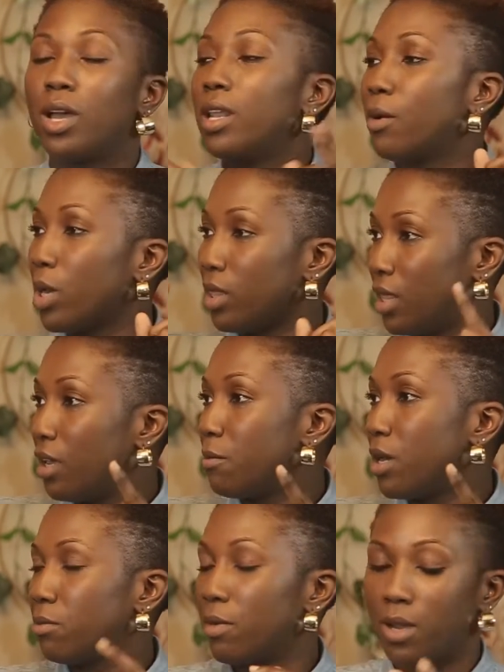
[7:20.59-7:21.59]
And then when I think
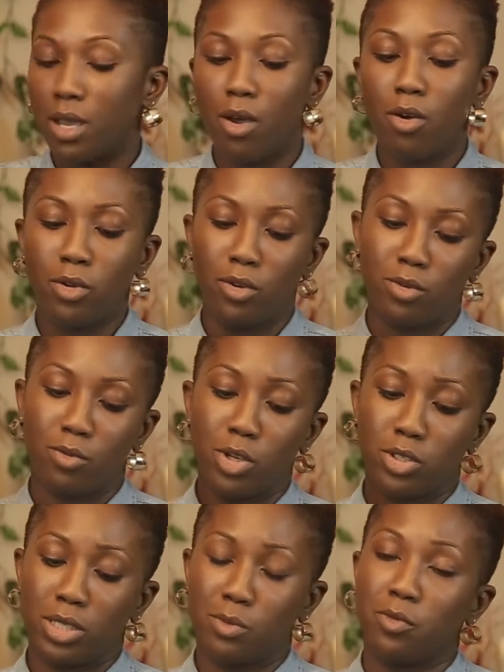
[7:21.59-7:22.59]
about them, I'm like, oh no,
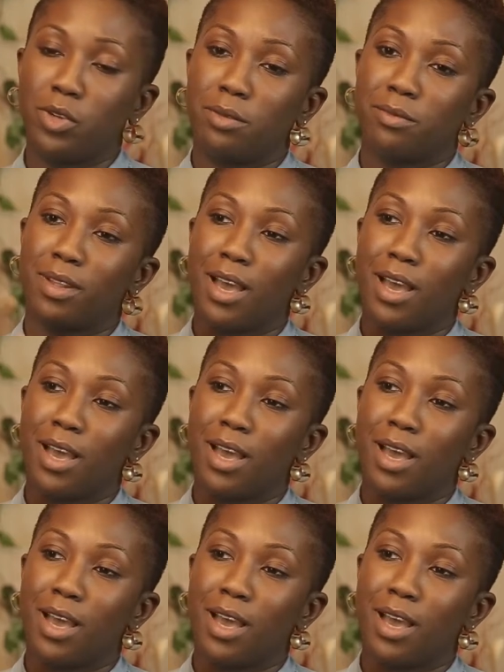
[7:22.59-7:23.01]
watch this movie.